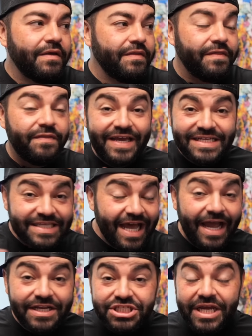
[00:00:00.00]
this
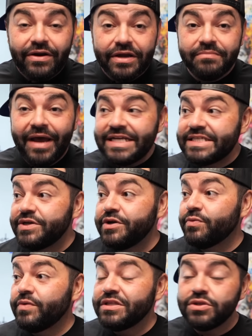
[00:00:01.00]
guy, Jared, my
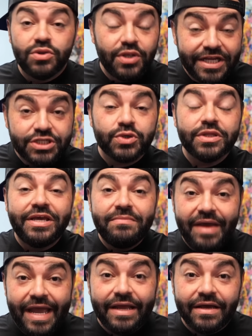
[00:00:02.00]
student, would literally
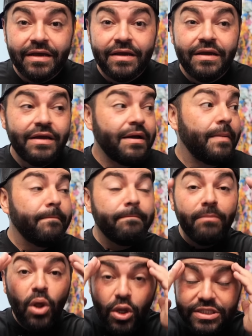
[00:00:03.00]
make
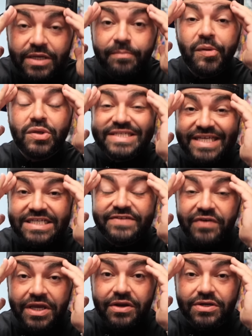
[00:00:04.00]
multiple six
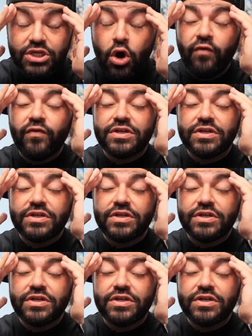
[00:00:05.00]
figures, over